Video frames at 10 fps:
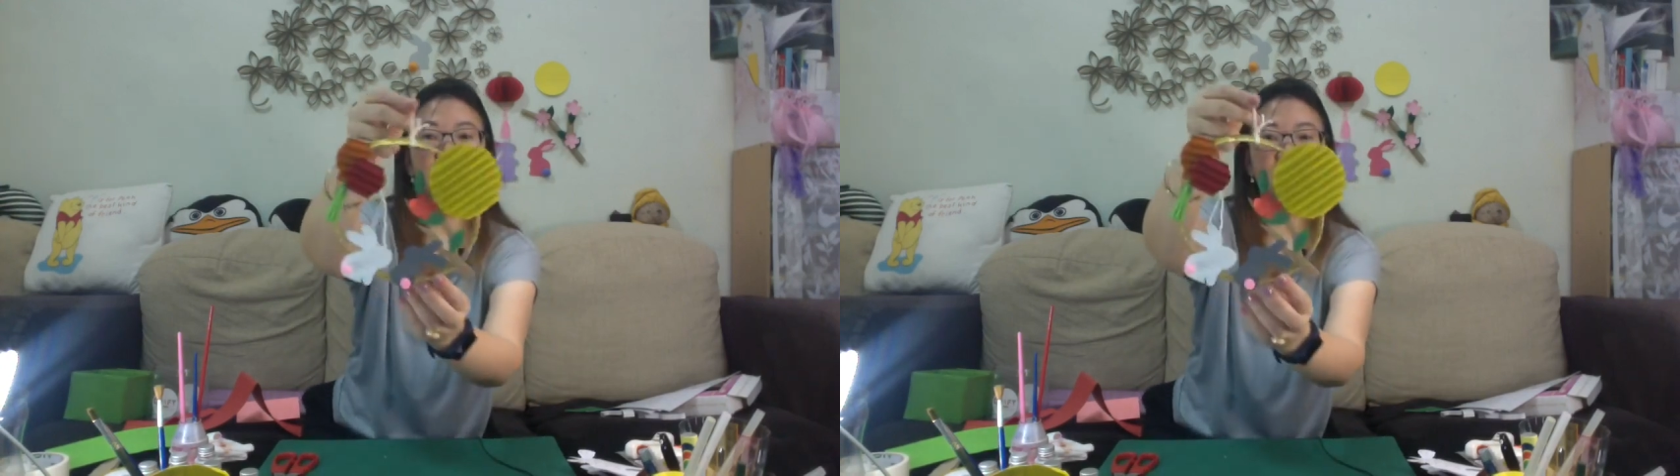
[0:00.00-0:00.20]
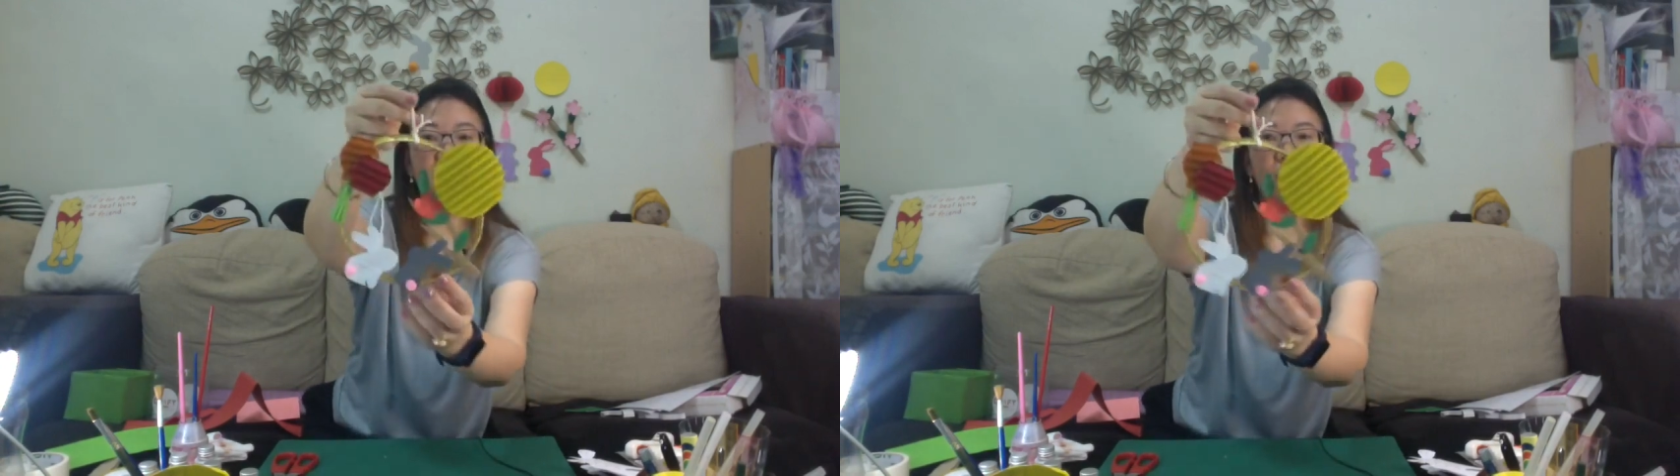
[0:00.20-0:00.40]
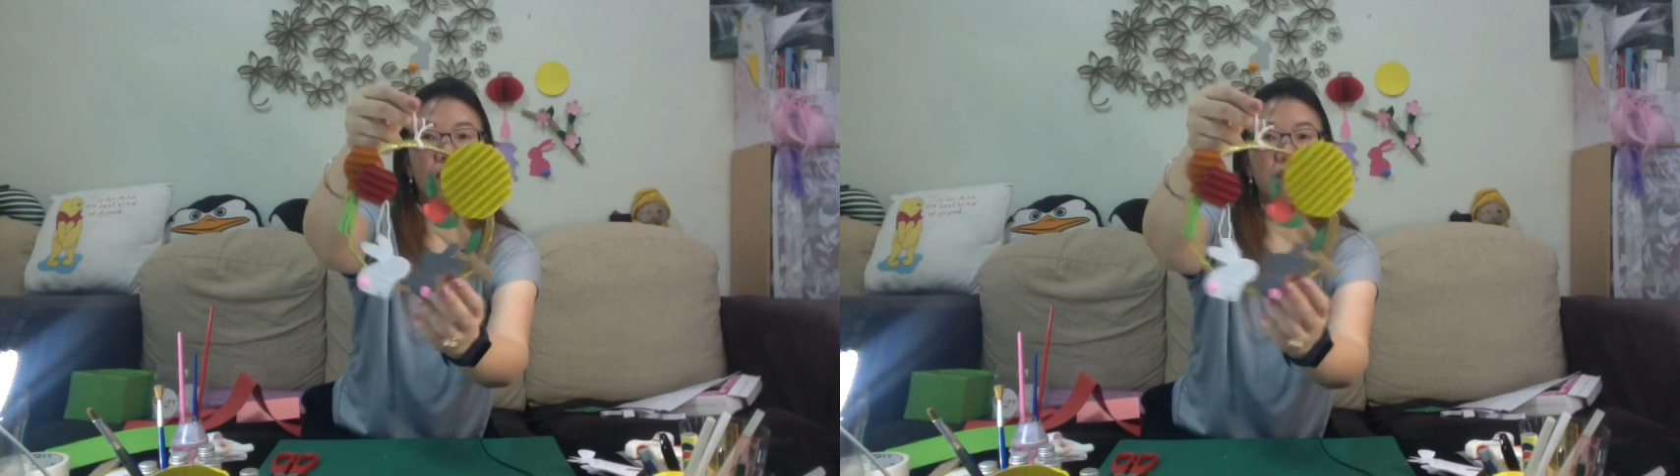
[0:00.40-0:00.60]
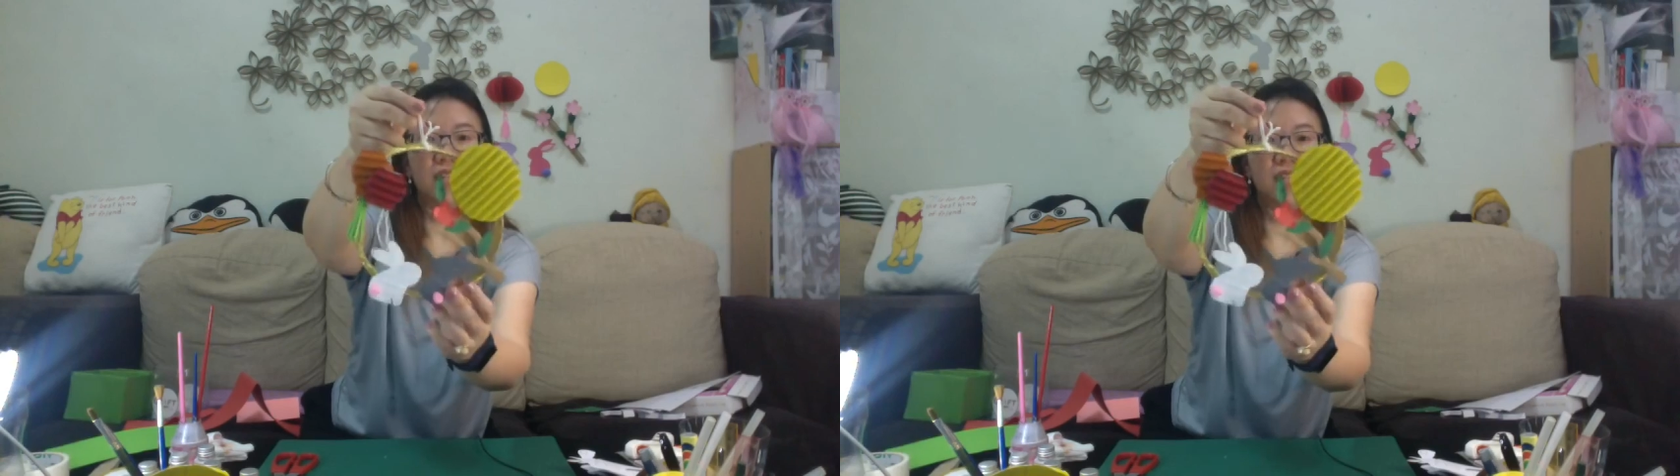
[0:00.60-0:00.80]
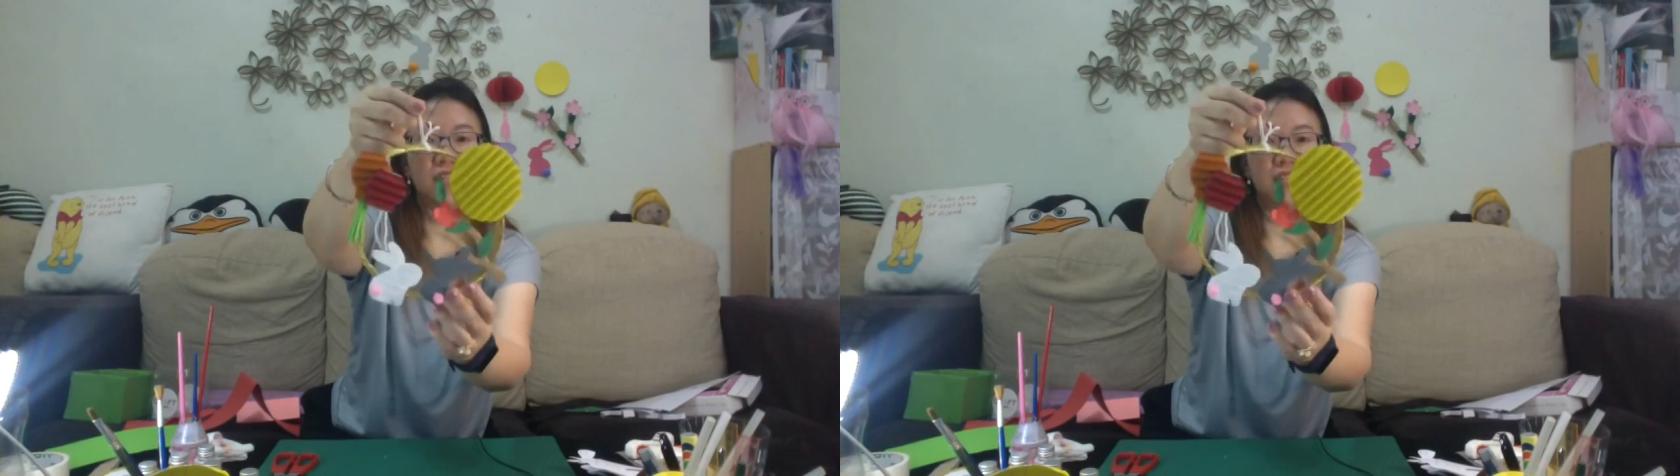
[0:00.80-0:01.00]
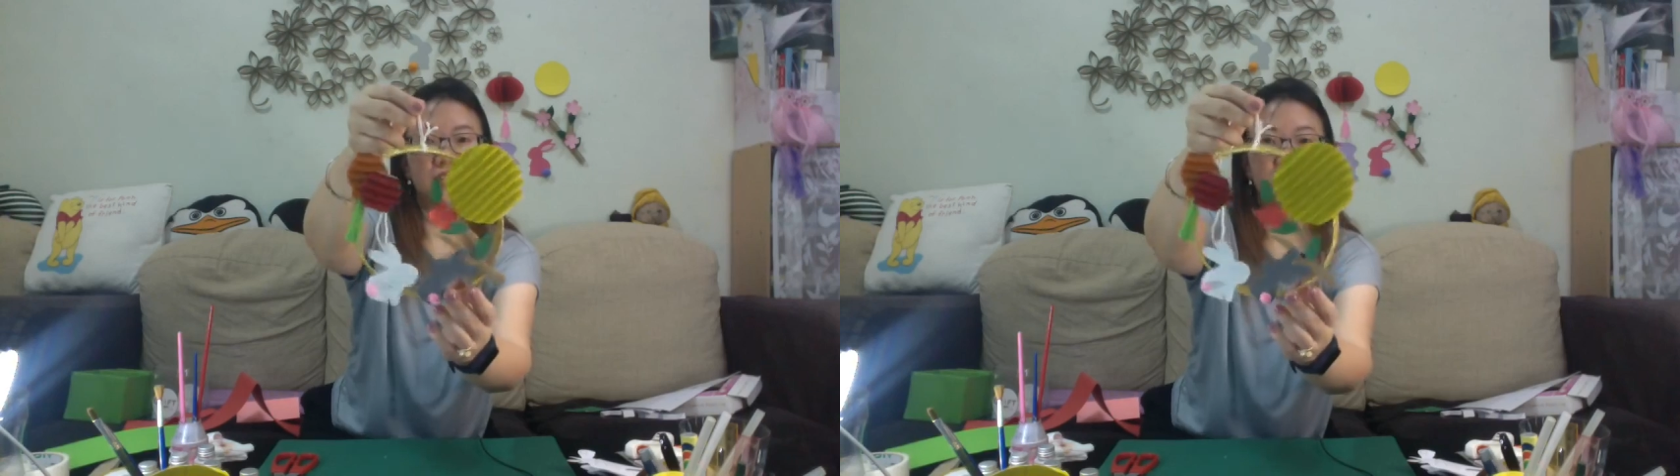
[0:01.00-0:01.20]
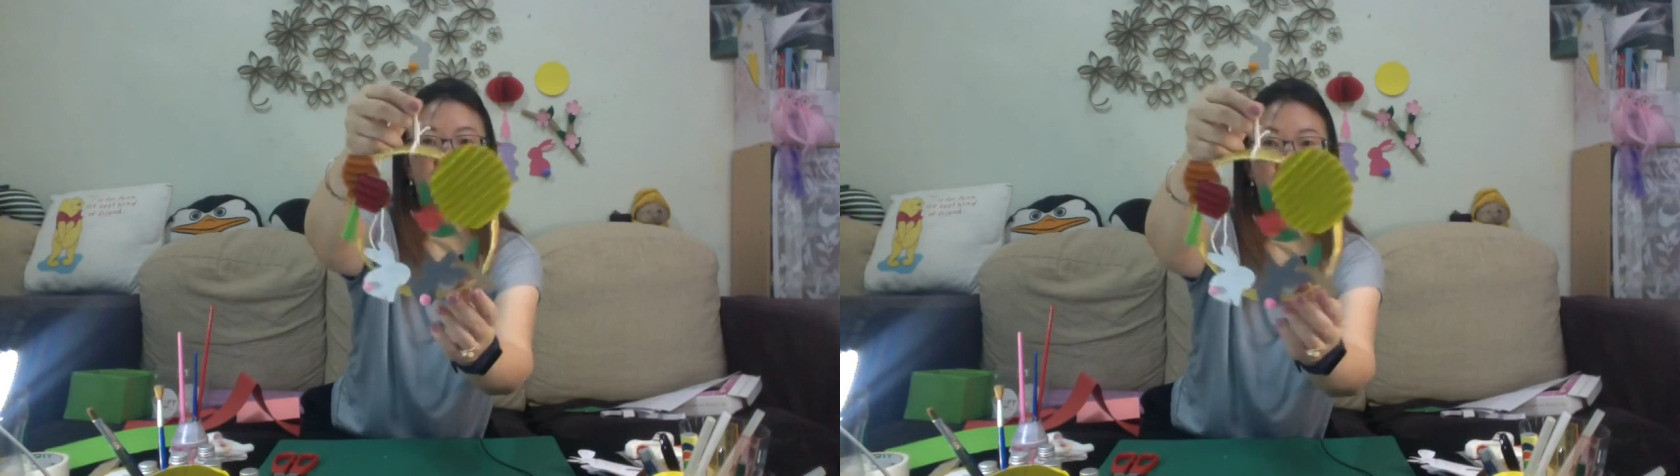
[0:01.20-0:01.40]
now it is